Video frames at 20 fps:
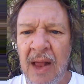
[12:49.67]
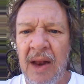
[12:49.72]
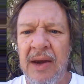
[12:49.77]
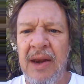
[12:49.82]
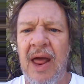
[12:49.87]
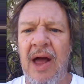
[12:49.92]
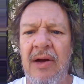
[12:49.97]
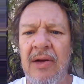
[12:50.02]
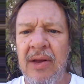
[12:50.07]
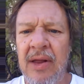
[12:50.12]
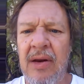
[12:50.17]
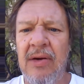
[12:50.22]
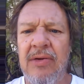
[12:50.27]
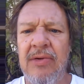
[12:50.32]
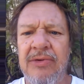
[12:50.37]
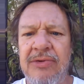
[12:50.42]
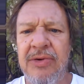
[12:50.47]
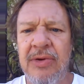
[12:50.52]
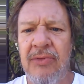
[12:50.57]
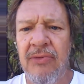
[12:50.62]
Now,
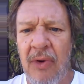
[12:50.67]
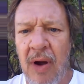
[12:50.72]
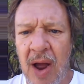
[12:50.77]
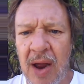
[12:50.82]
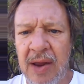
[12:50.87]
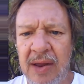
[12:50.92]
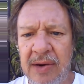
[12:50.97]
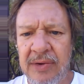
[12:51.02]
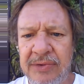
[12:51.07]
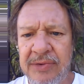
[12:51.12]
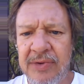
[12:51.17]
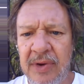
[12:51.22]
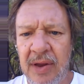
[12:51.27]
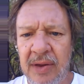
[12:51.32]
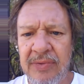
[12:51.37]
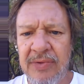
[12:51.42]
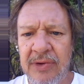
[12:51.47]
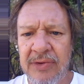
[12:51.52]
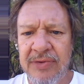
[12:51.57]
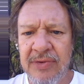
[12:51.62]
Hitler's rockets
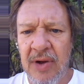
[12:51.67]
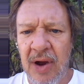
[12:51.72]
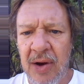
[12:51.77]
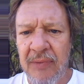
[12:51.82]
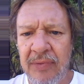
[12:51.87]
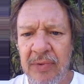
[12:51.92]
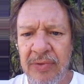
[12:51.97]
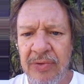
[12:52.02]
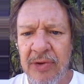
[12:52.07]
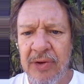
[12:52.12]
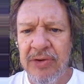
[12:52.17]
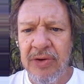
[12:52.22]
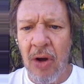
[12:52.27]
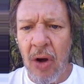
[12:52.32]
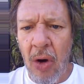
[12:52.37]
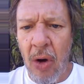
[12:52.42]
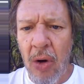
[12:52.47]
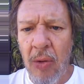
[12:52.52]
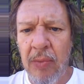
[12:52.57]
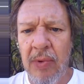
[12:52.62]
discovered the
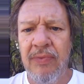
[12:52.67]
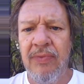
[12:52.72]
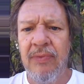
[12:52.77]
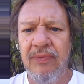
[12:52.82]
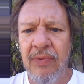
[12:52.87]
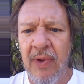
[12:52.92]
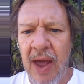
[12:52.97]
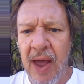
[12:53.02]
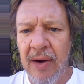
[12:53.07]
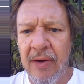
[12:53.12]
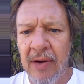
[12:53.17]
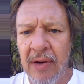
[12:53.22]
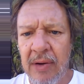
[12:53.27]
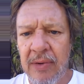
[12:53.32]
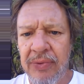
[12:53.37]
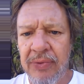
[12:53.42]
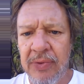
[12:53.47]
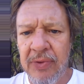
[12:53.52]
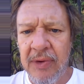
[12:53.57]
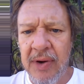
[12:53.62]
dome of the flat
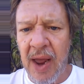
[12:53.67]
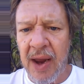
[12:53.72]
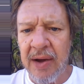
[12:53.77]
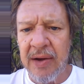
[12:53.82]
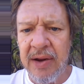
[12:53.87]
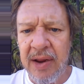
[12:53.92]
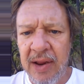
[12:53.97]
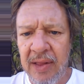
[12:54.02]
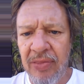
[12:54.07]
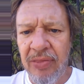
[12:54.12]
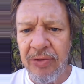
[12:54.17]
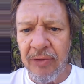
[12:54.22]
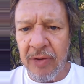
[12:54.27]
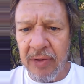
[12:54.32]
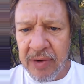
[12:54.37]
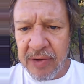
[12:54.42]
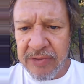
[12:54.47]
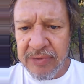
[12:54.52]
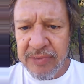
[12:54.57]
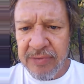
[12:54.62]
earth in the
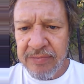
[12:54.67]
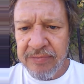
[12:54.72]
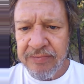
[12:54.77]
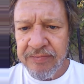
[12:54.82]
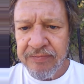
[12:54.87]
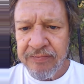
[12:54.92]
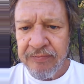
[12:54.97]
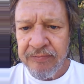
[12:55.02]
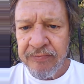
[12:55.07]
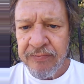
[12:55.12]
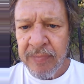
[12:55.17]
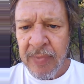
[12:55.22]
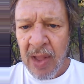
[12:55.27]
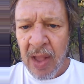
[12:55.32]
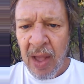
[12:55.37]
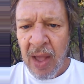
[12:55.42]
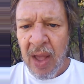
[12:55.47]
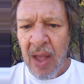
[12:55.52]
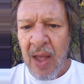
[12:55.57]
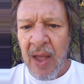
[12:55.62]
1930s.
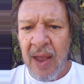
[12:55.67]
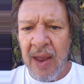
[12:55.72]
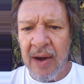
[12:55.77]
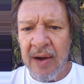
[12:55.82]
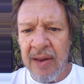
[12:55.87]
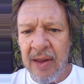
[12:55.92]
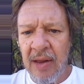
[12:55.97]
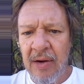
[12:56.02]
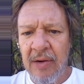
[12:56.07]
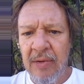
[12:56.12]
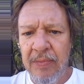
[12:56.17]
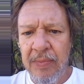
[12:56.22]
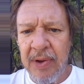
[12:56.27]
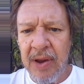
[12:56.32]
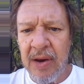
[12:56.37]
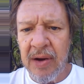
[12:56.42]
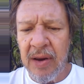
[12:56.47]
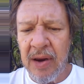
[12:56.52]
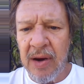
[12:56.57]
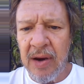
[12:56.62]
And Hitler,
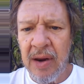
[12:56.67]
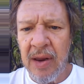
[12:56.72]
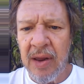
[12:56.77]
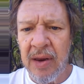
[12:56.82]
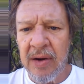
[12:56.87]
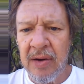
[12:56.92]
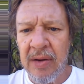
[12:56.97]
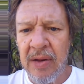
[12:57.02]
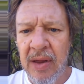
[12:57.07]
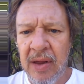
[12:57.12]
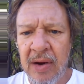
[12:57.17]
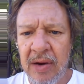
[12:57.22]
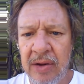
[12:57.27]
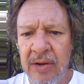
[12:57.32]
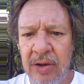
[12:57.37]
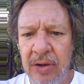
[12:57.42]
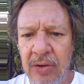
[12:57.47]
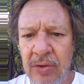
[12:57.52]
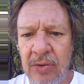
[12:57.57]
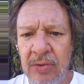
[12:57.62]
being an
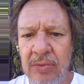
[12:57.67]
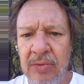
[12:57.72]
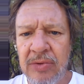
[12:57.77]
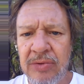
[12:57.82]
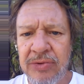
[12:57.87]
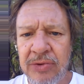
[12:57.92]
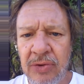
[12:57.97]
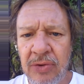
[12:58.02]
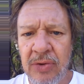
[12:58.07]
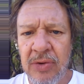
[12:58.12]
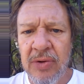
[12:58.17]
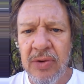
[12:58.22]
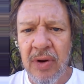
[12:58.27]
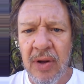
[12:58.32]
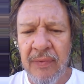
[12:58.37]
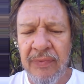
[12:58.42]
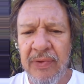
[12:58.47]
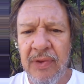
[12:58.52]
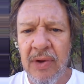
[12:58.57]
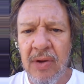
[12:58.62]
acute student
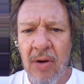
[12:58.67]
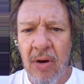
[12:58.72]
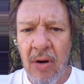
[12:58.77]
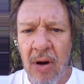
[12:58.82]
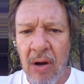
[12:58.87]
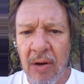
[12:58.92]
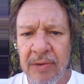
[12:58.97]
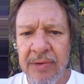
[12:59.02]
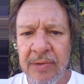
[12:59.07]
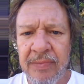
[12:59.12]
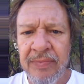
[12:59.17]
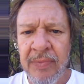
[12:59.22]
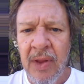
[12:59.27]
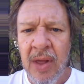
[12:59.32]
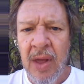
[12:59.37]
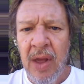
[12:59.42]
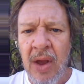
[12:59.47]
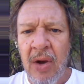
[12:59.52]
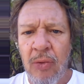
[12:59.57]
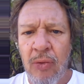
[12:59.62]
of the occult,
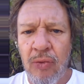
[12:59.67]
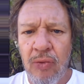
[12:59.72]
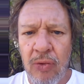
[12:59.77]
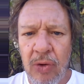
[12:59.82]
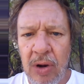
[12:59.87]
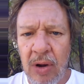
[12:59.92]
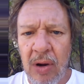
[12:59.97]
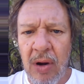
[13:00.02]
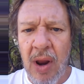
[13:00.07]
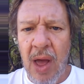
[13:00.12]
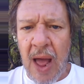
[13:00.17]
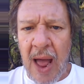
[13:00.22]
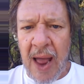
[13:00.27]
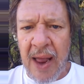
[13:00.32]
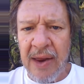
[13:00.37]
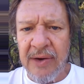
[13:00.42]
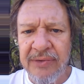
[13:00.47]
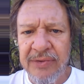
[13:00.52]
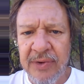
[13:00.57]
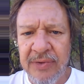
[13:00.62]

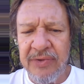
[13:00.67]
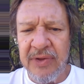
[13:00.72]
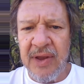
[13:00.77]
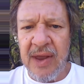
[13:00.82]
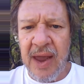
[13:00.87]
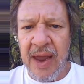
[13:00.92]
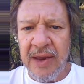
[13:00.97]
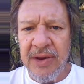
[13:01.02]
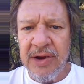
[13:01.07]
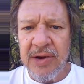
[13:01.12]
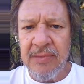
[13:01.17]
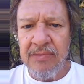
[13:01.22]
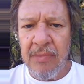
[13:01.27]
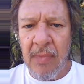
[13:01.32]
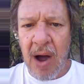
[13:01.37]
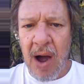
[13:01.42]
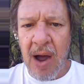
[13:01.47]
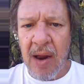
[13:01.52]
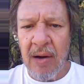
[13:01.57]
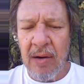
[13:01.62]
realized that the ancient
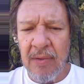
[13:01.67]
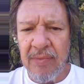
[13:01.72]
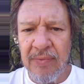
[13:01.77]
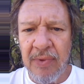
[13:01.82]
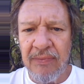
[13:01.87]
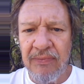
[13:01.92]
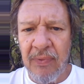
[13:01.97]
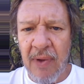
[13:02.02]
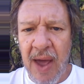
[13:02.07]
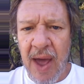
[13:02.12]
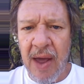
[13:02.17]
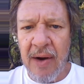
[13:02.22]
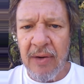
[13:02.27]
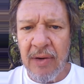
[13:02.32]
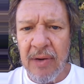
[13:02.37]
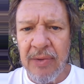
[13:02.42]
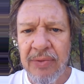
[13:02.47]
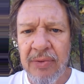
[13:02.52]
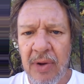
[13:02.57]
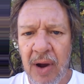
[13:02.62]
model of the flat
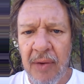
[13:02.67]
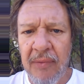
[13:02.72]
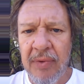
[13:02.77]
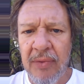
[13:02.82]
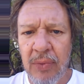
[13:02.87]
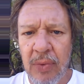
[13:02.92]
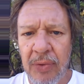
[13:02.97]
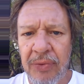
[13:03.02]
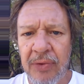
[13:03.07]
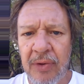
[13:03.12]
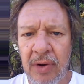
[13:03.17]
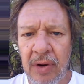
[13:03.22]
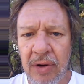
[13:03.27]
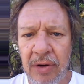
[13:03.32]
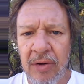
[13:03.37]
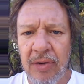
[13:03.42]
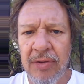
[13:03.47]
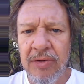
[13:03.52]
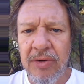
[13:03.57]
earth covered with a clear